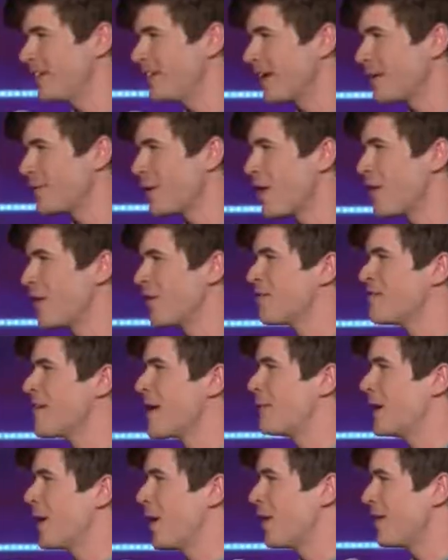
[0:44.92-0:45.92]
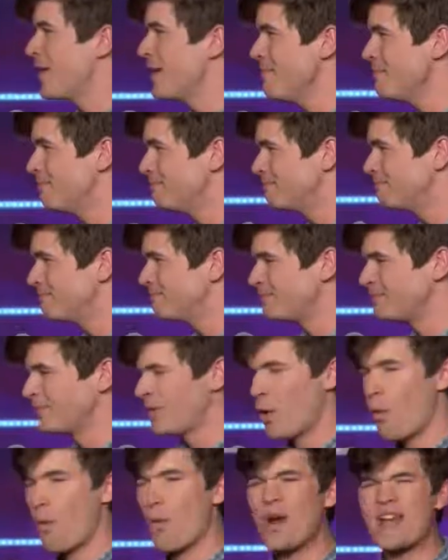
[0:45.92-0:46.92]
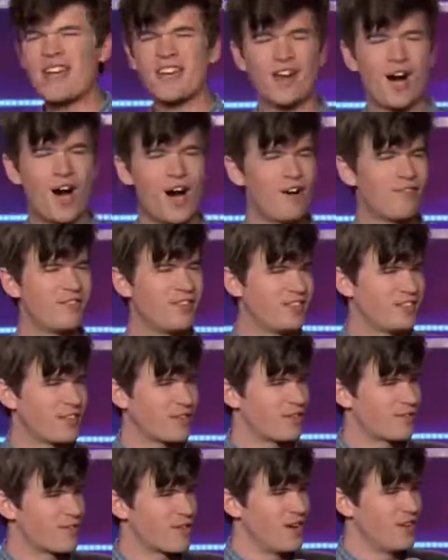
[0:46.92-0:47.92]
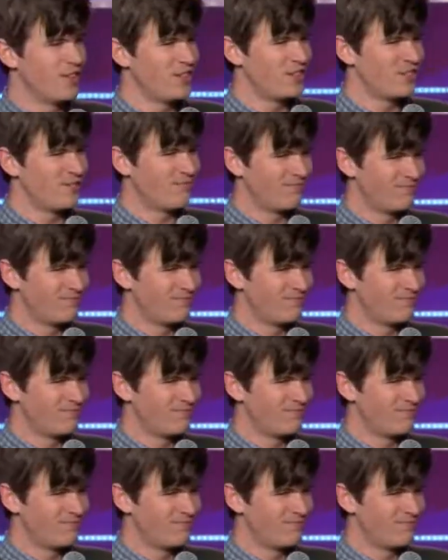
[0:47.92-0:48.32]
said I'm going on a family holiday. Week and a half in the south of France.